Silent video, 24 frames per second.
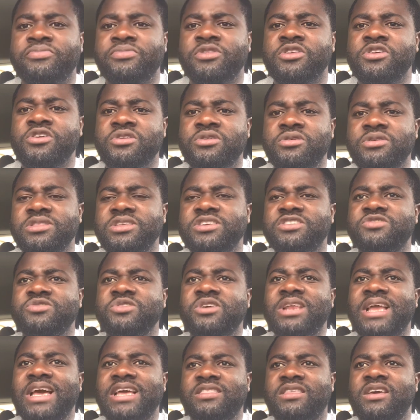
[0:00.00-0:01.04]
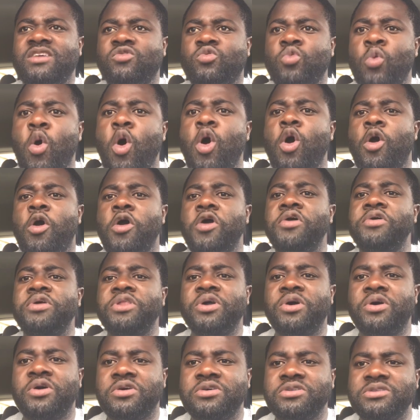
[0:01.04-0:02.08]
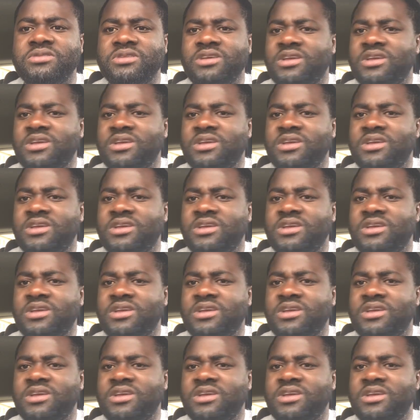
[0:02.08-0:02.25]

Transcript: You know, it's not like there's war going on